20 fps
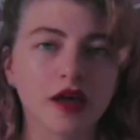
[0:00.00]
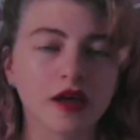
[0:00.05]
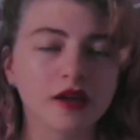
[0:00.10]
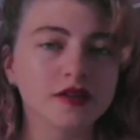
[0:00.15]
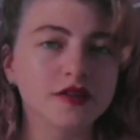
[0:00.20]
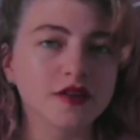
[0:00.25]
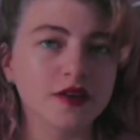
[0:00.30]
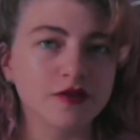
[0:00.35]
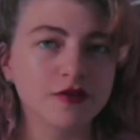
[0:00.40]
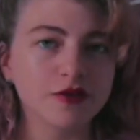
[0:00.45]

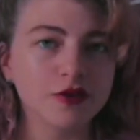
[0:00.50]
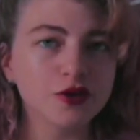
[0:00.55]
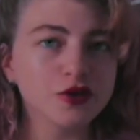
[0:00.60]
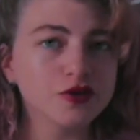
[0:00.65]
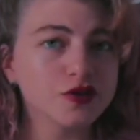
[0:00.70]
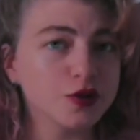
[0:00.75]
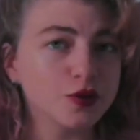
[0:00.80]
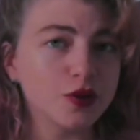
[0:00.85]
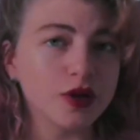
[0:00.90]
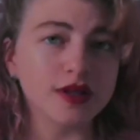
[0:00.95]
And if
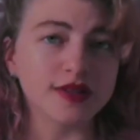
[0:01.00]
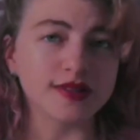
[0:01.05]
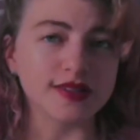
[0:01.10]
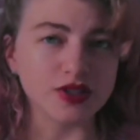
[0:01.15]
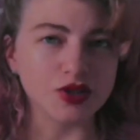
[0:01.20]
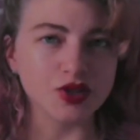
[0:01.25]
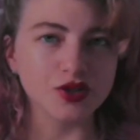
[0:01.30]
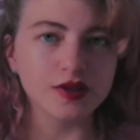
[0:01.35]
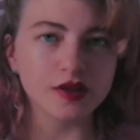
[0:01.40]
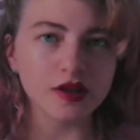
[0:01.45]
you're doing
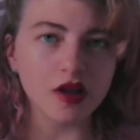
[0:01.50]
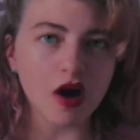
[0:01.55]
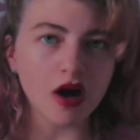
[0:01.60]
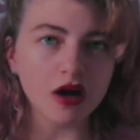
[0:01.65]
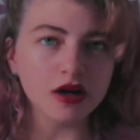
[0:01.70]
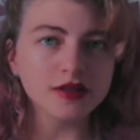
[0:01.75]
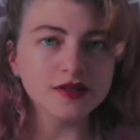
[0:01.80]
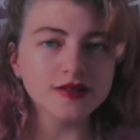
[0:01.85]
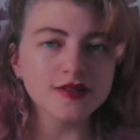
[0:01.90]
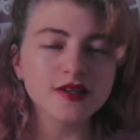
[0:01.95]
digital
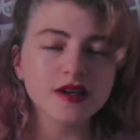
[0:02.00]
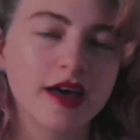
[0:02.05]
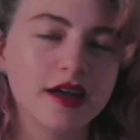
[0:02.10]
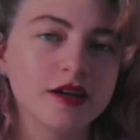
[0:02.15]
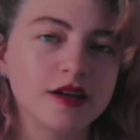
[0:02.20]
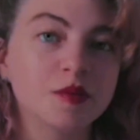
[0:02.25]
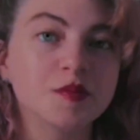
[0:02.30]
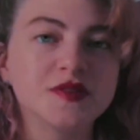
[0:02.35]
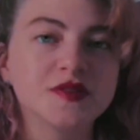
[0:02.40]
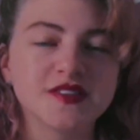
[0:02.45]
art,
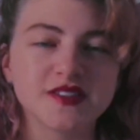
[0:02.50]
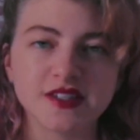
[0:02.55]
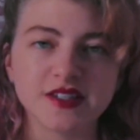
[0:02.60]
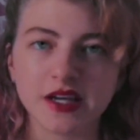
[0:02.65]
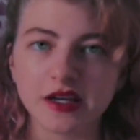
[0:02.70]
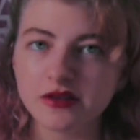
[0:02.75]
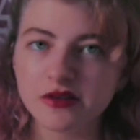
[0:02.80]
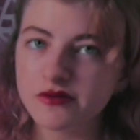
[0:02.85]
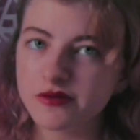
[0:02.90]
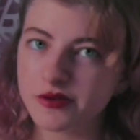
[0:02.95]
then
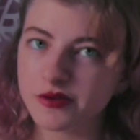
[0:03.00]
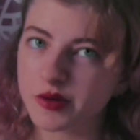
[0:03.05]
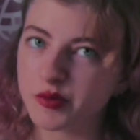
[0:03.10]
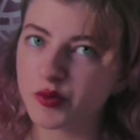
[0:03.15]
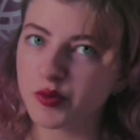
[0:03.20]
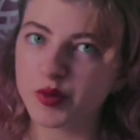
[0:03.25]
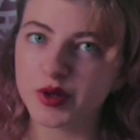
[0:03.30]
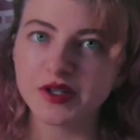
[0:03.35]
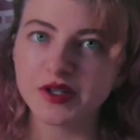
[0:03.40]
abstain from